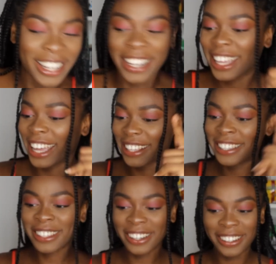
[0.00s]
Okay,
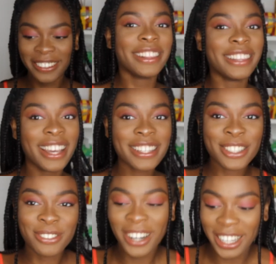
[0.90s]
so
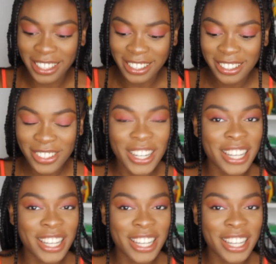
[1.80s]
next one